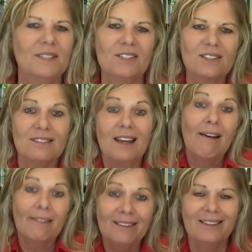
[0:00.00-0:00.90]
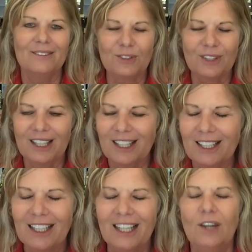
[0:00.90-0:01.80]
It's just the Ellen of trucking,
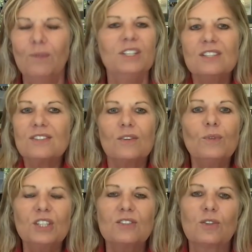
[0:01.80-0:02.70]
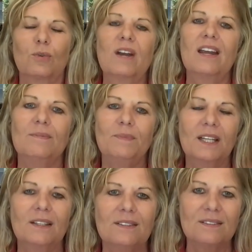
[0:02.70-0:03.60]
which is great
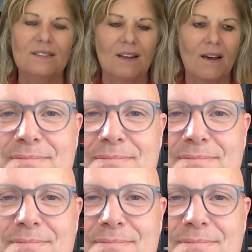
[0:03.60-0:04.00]
because